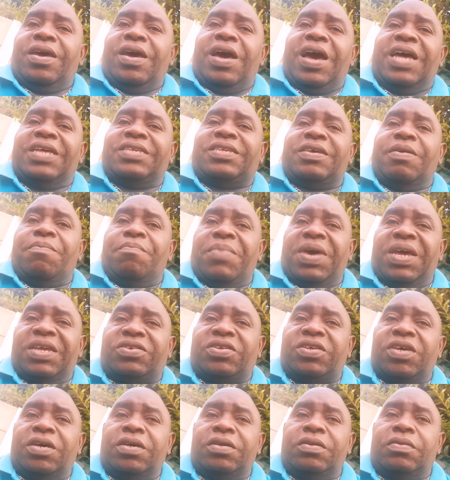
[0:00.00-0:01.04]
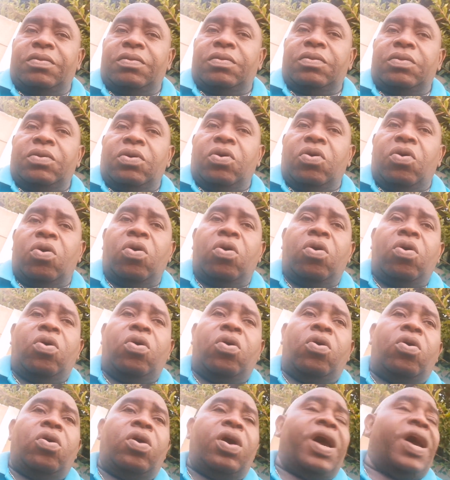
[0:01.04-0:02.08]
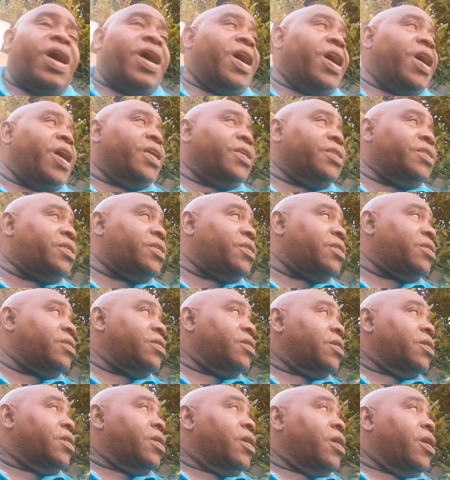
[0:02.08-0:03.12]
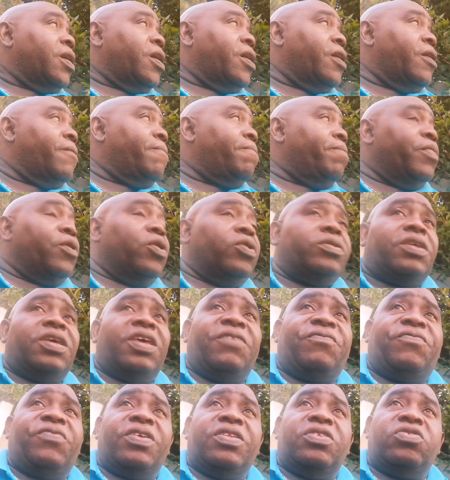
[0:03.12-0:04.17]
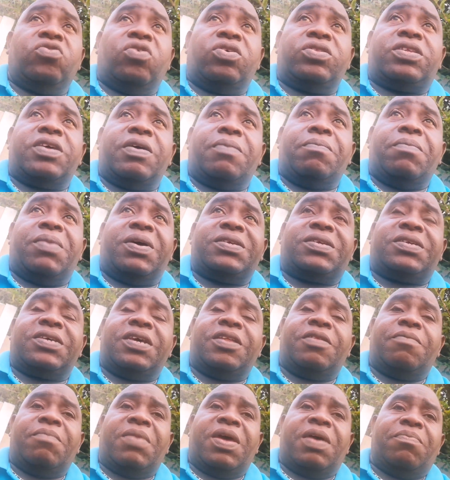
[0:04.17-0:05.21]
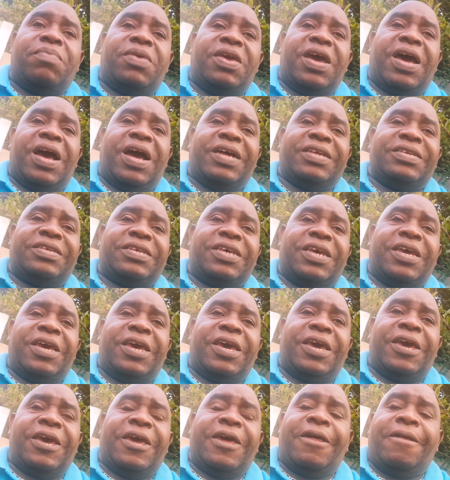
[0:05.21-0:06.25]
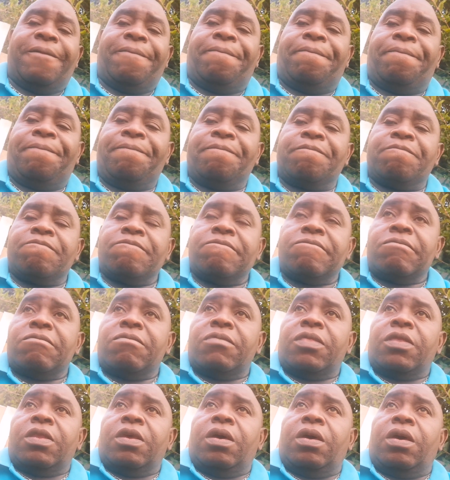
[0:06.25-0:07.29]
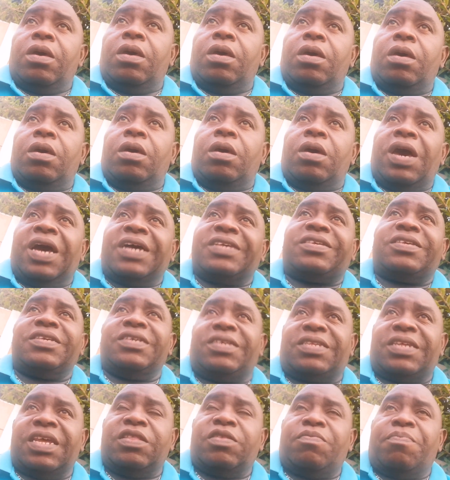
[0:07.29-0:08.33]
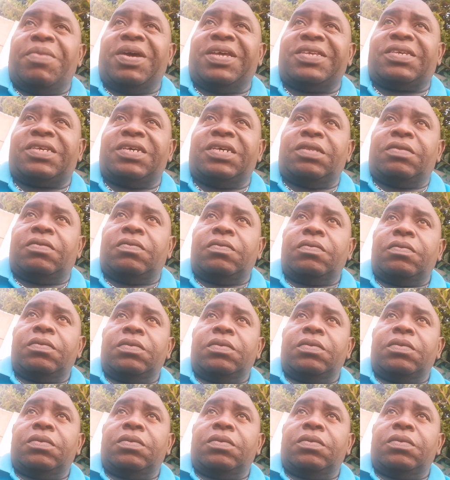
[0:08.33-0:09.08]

as a mason or as not a mason, maybe as a assistant mason.